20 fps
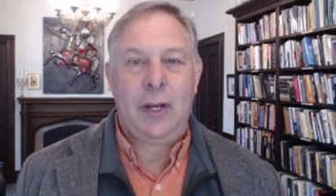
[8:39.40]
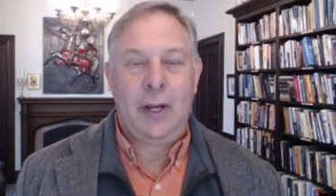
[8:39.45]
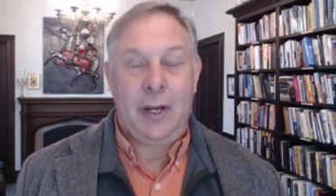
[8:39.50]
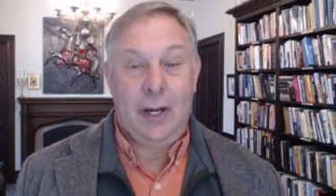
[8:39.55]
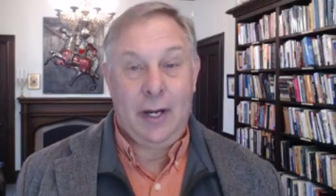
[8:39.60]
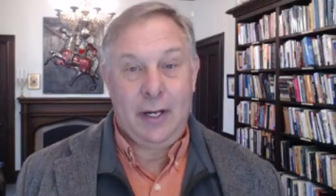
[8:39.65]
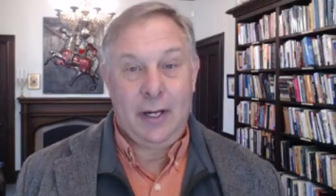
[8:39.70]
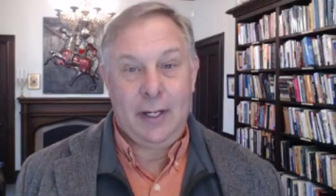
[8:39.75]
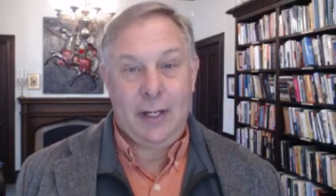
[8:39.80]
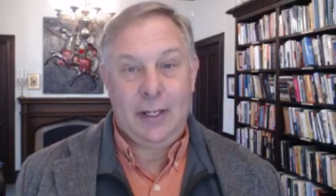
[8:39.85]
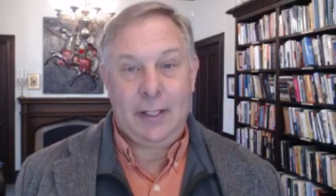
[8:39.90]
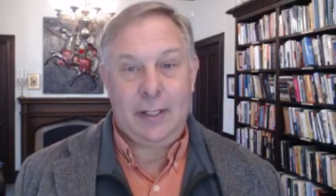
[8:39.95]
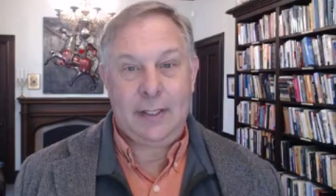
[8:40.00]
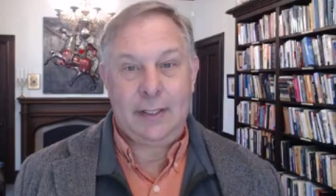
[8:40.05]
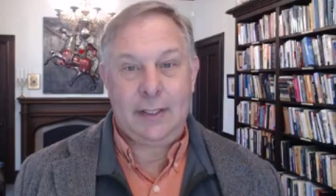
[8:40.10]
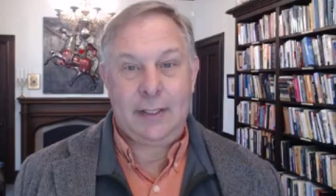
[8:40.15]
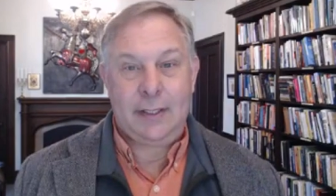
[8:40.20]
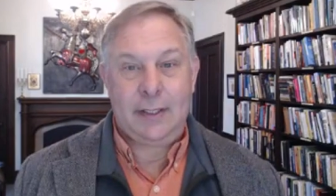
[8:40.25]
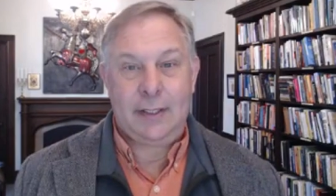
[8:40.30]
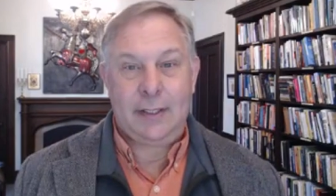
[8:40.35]

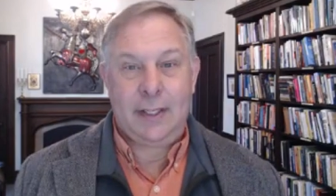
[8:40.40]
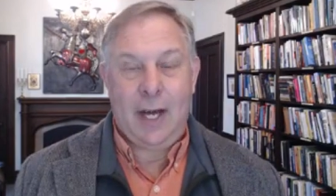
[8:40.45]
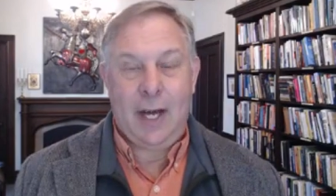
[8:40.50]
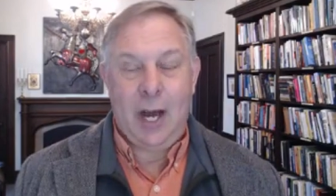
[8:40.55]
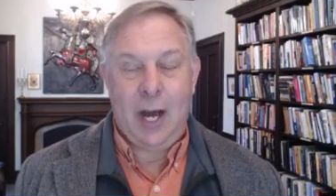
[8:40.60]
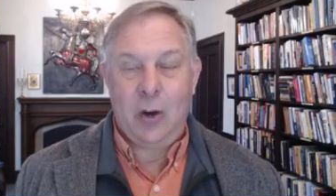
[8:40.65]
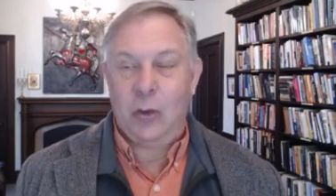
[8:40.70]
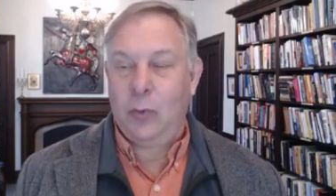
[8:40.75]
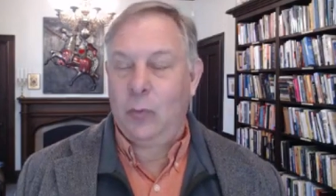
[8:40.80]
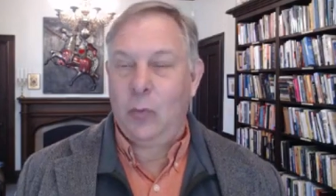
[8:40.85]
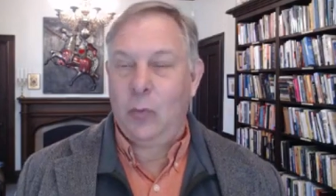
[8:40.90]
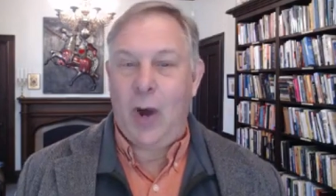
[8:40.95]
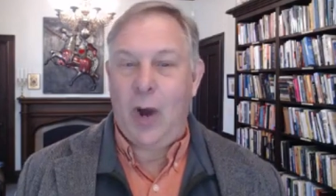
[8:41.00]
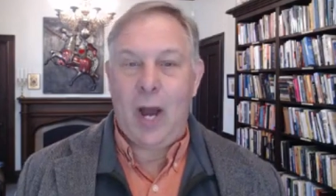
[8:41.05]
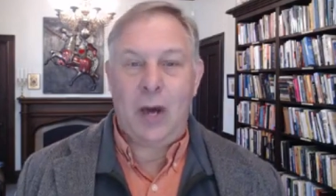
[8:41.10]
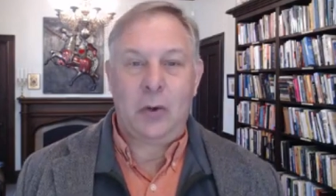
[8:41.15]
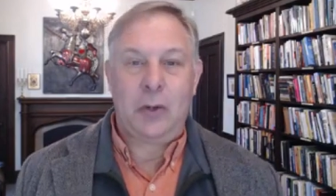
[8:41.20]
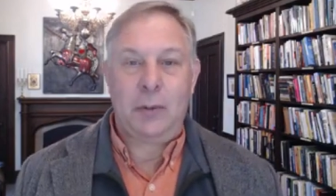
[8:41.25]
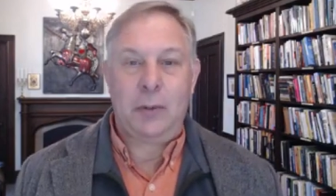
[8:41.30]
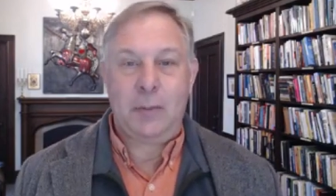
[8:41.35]

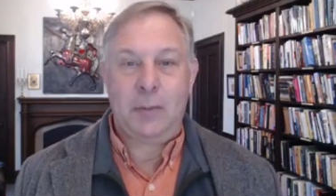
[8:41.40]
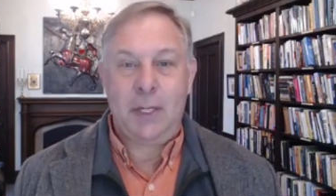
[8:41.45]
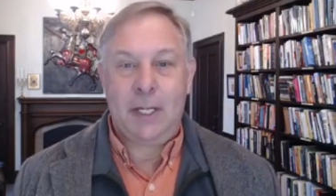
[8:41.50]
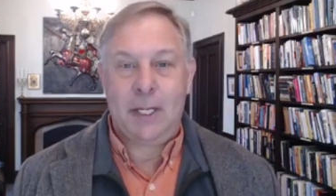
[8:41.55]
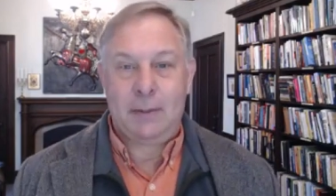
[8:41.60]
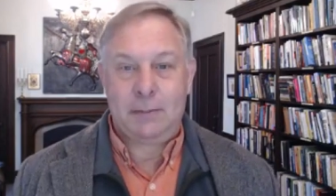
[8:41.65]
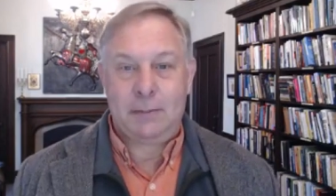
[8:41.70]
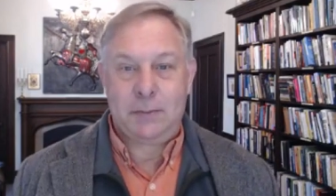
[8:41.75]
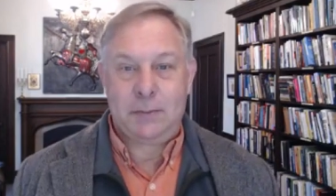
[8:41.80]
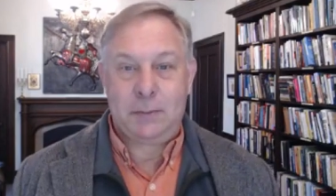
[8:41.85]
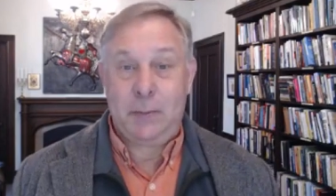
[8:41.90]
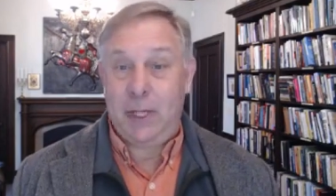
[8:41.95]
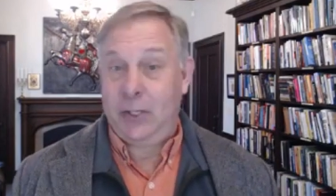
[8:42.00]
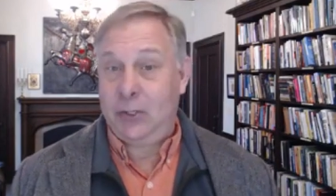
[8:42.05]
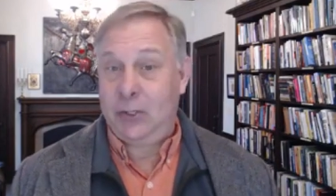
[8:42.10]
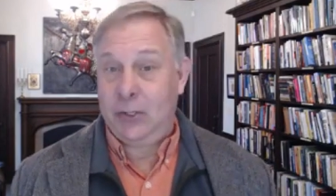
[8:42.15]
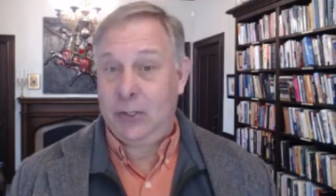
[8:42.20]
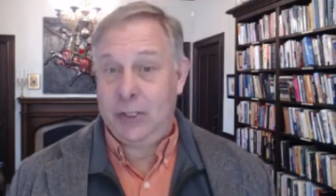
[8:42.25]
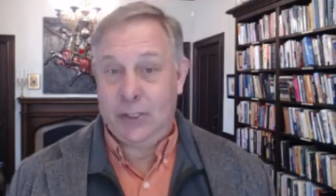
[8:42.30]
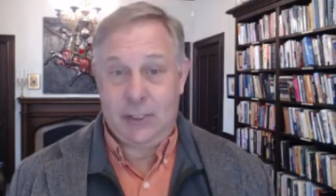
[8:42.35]
how he becomes
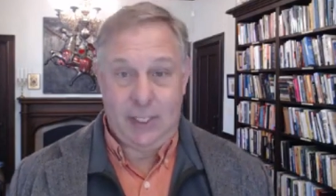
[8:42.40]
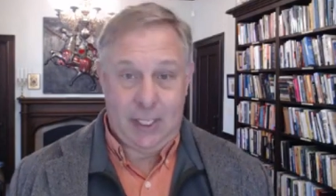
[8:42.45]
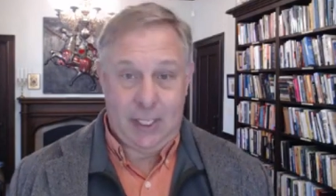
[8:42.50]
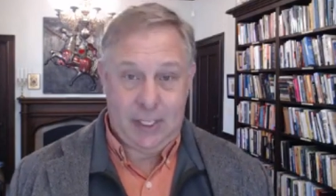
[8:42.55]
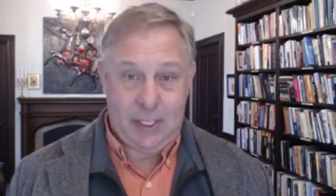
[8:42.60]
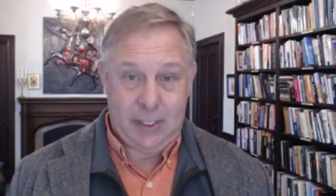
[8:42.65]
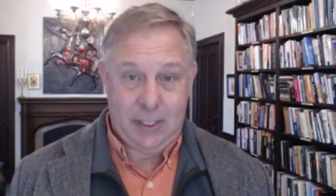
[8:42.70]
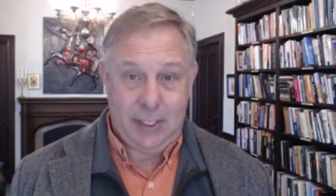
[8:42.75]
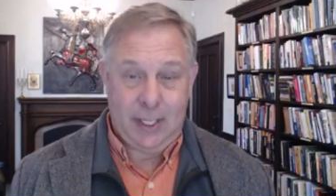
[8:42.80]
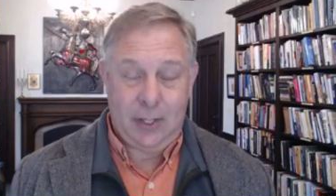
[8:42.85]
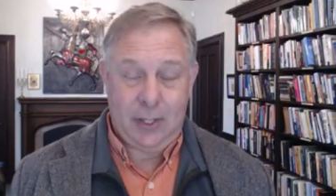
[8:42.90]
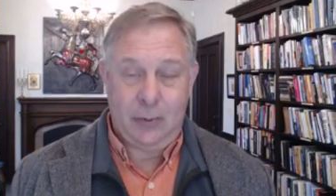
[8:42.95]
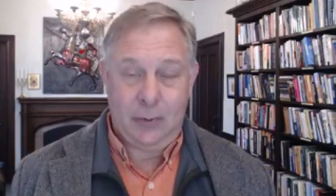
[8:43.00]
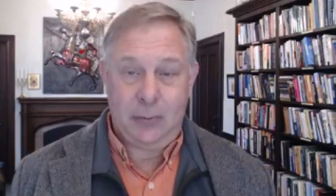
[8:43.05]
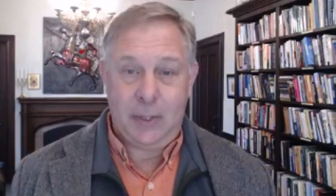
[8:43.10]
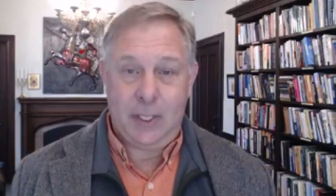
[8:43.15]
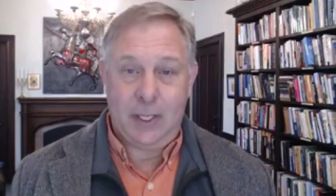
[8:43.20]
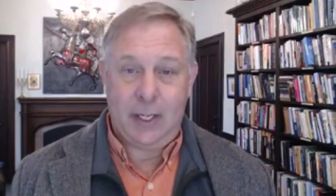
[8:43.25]
patron saint, and how